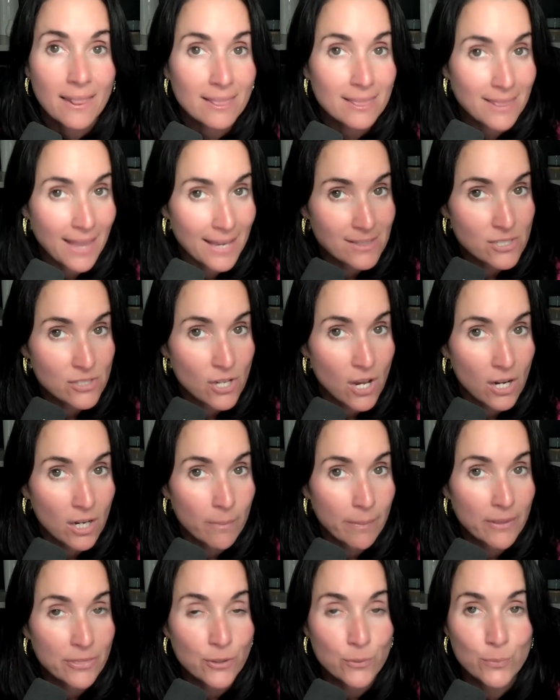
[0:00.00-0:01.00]
Let's talk
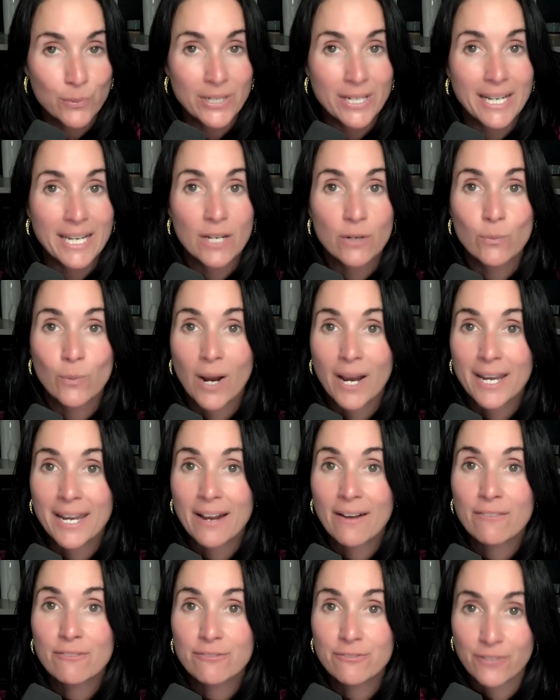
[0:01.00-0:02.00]
about the reading and
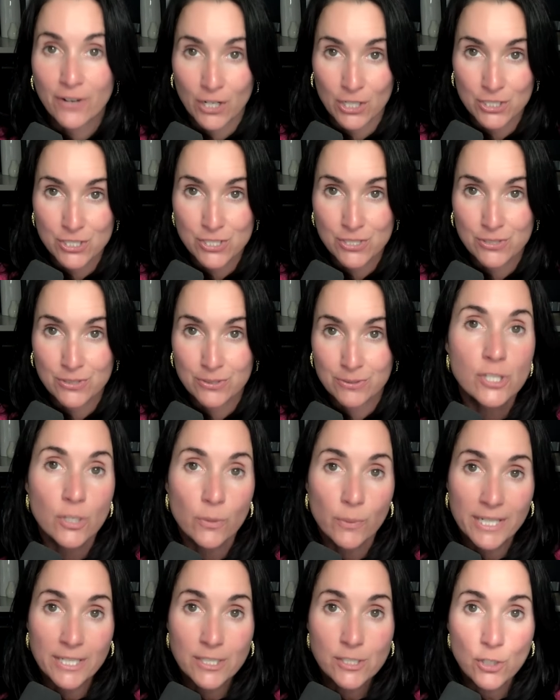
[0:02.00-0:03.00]
writing first.
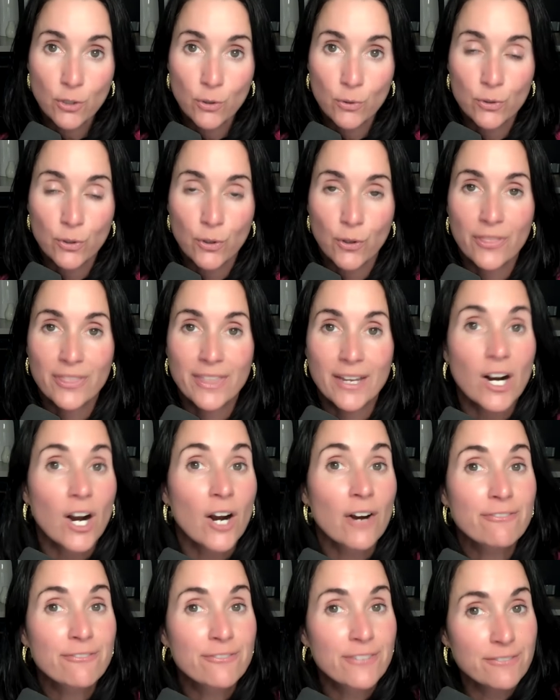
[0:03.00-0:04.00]
So in total, there
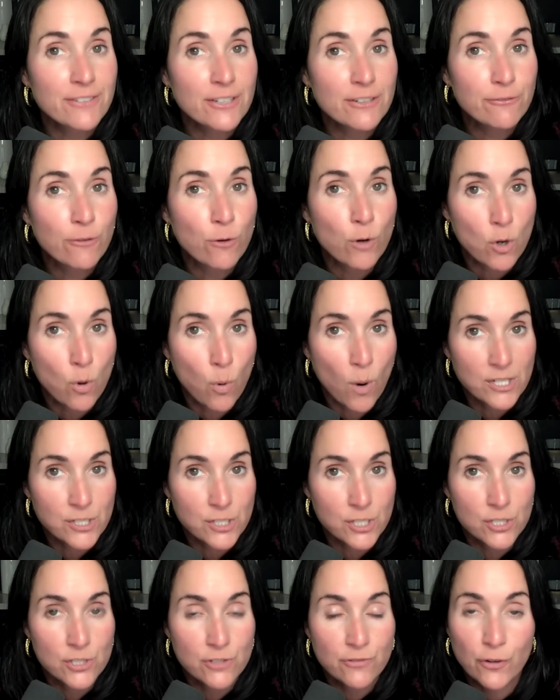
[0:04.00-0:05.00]
are 54
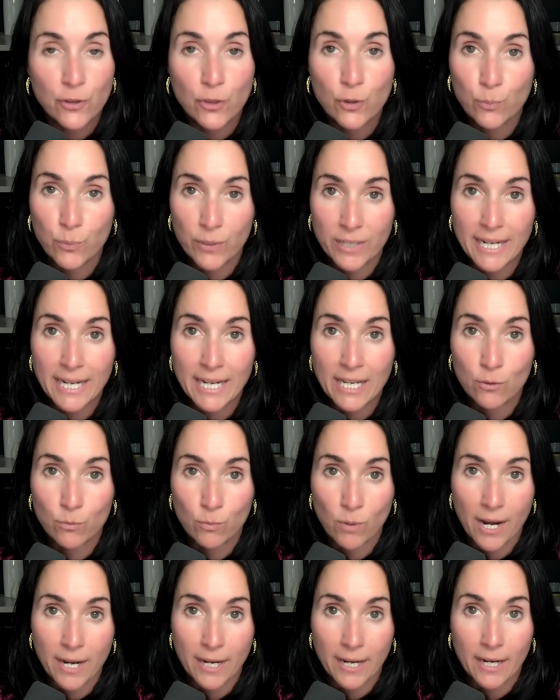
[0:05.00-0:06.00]
questions for the reading and
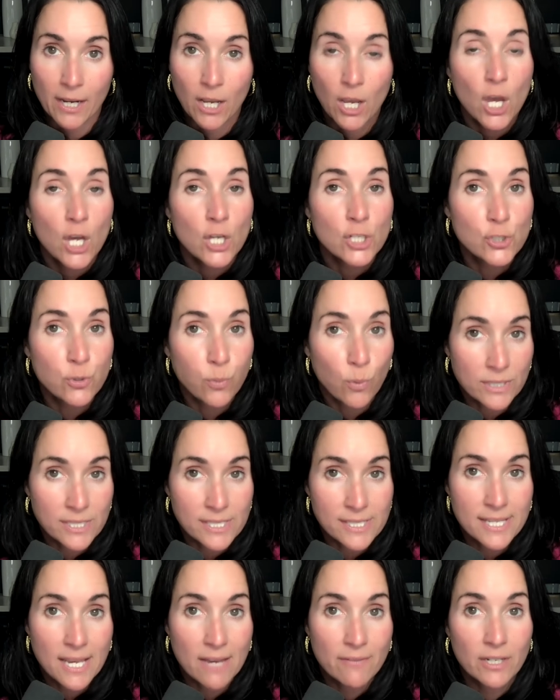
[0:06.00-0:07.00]
writing,
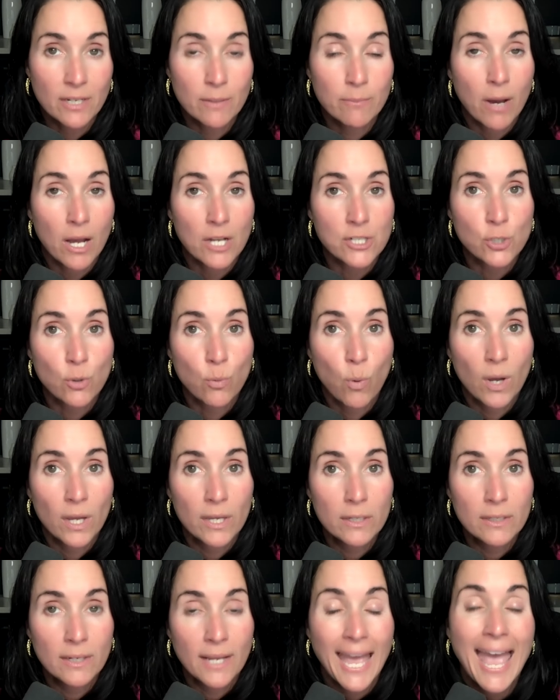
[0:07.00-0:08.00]
27 in Module
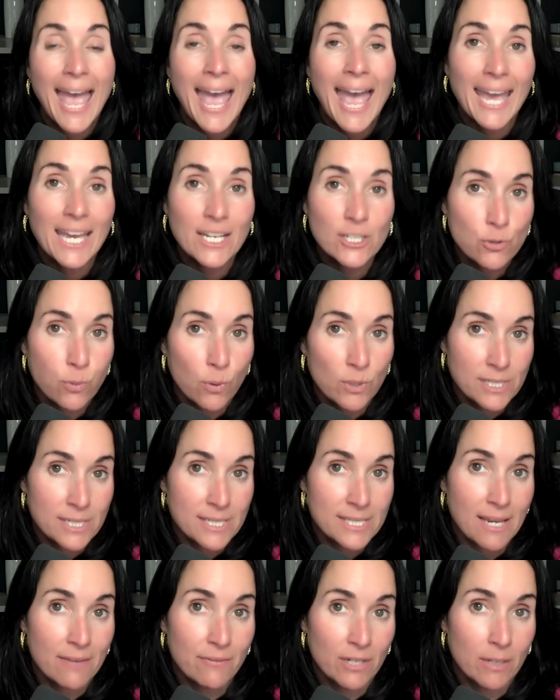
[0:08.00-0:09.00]
1 and
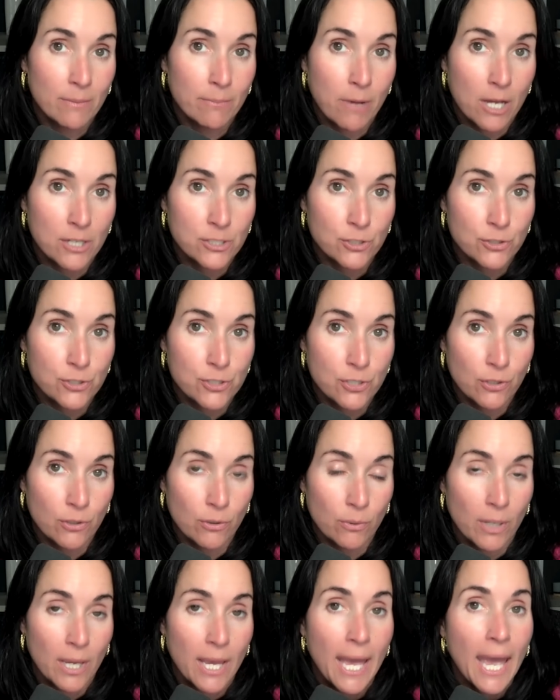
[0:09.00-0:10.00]
27 in Module
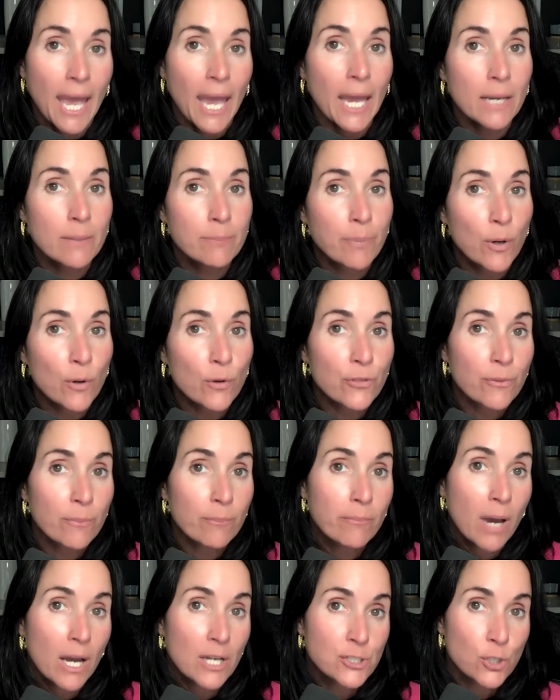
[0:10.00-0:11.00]
2. And both
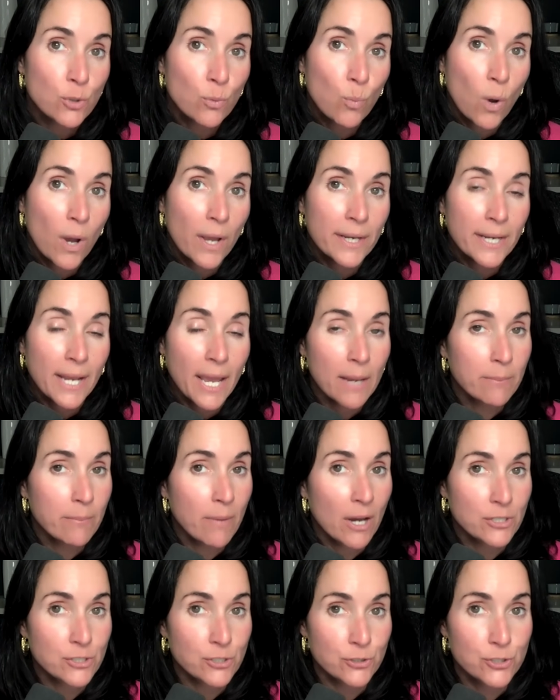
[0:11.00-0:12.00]
Module 1 and
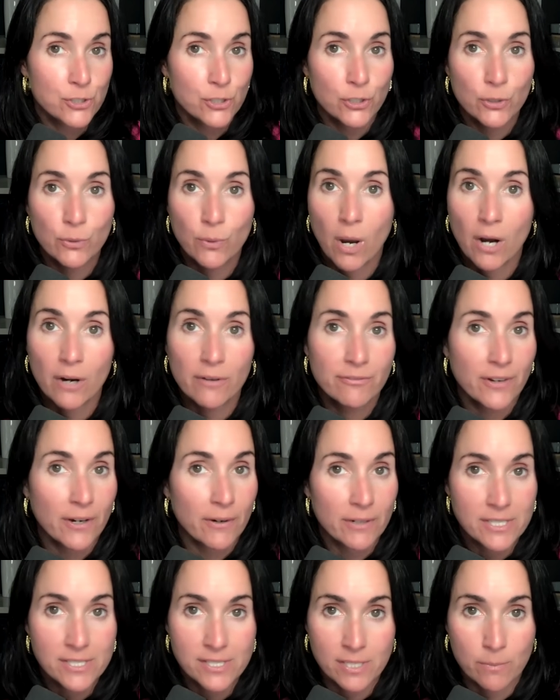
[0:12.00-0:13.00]
Module 2 are
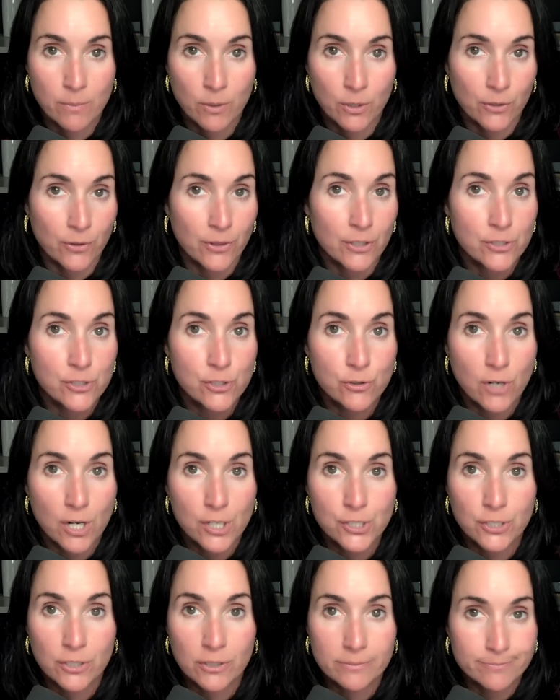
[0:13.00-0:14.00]
very similar. They're
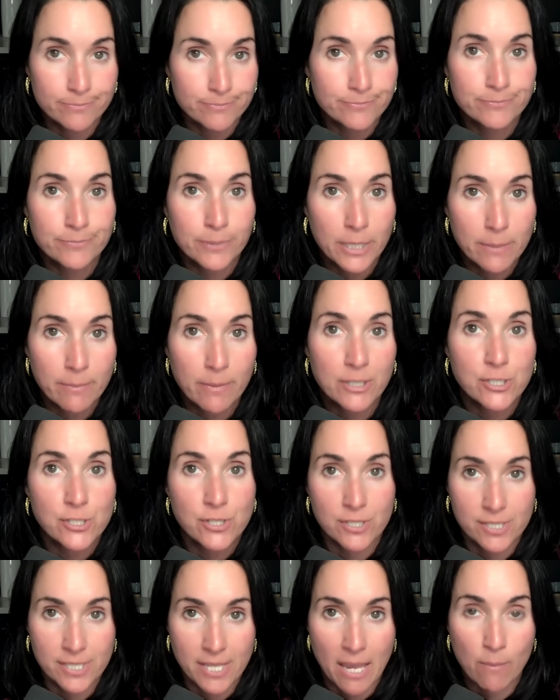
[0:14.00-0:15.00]
structured pretty much
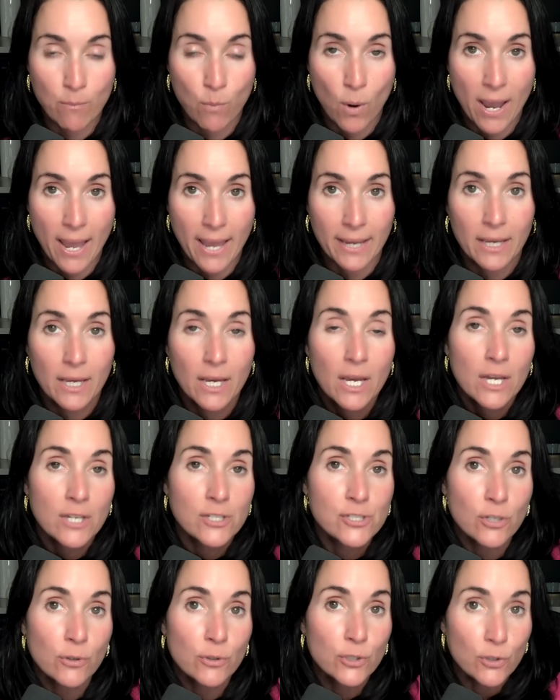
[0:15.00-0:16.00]
the same way.
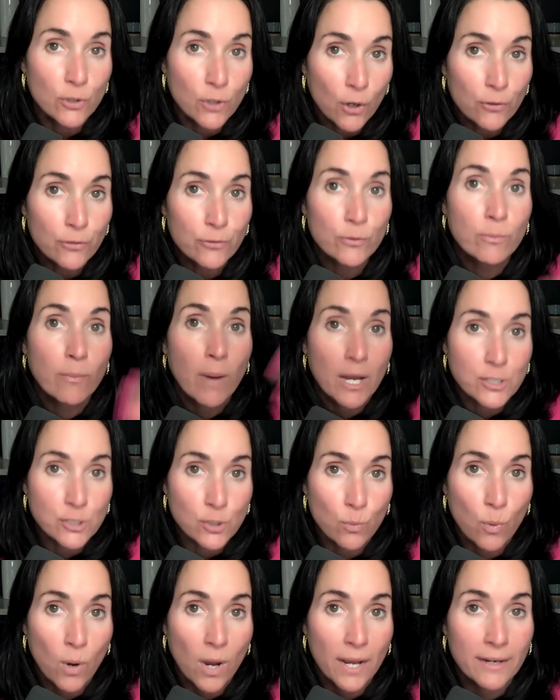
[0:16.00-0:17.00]
So you'll go through
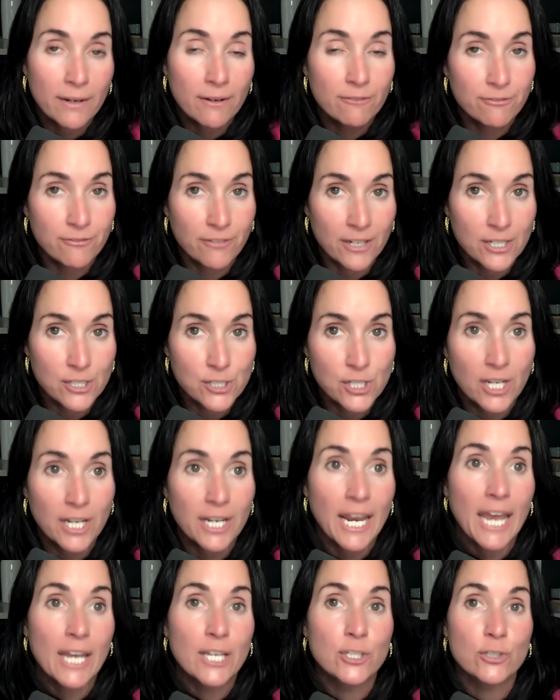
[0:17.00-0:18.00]
Module 1, finish
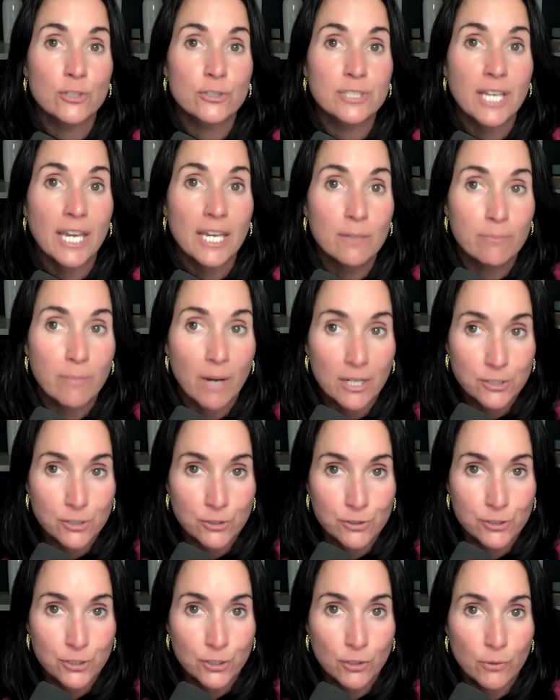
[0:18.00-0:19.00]
it, and you'll take
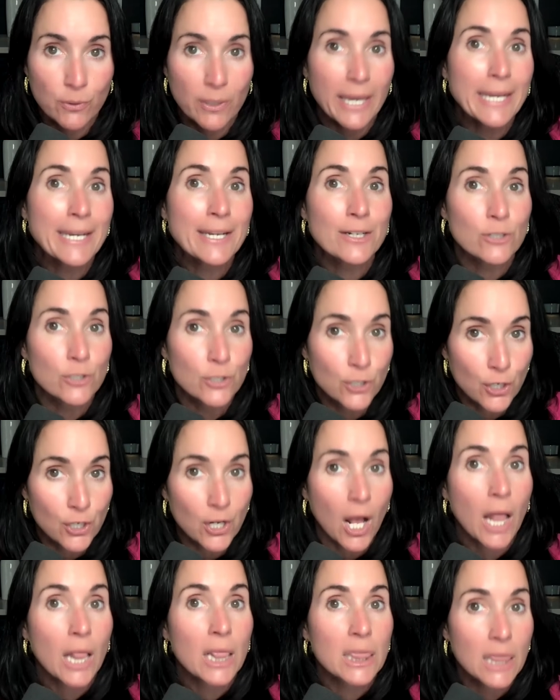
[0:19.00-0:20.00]
Module 2, and it'll
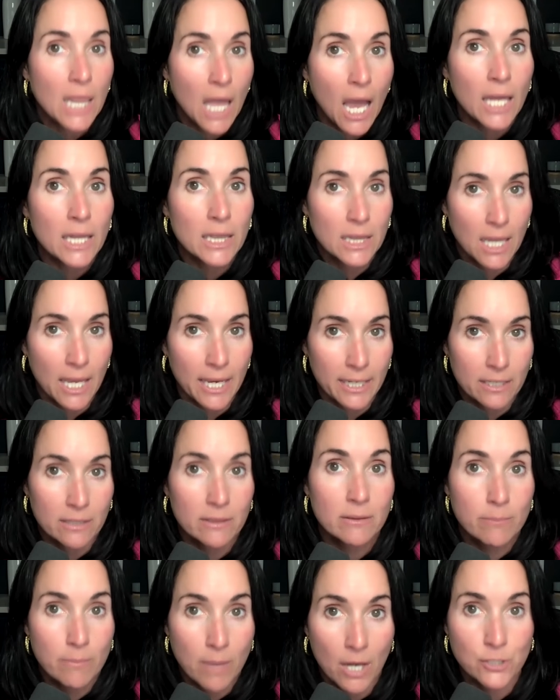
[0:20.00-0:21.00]
look a lot
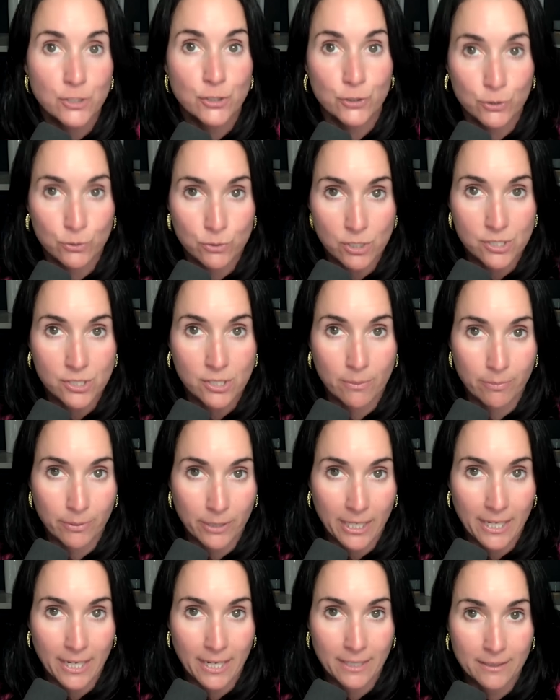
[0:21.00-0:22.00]
like the module you just
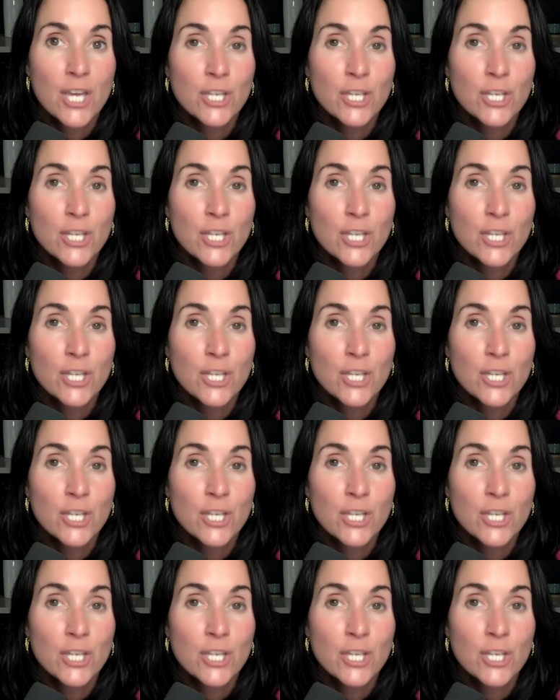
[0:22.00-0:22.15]
completed.